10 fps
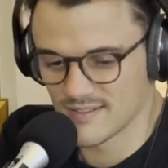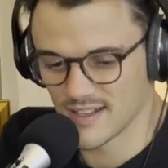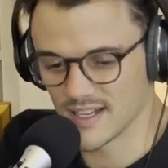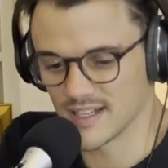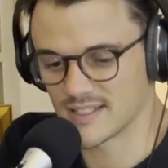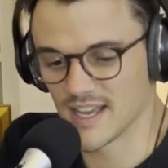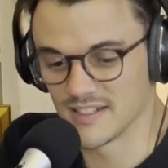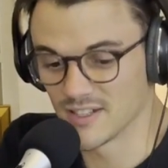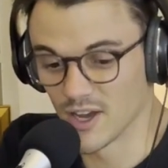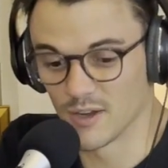
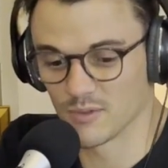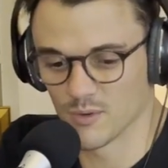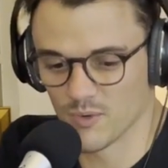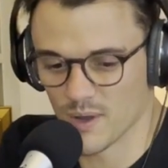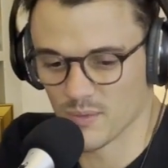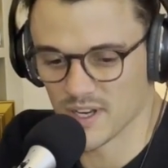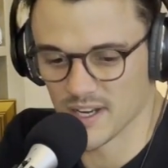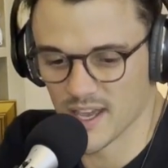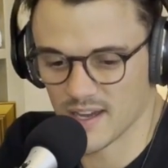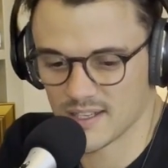10-time Group 1 winner
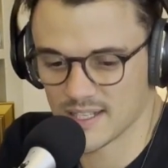now.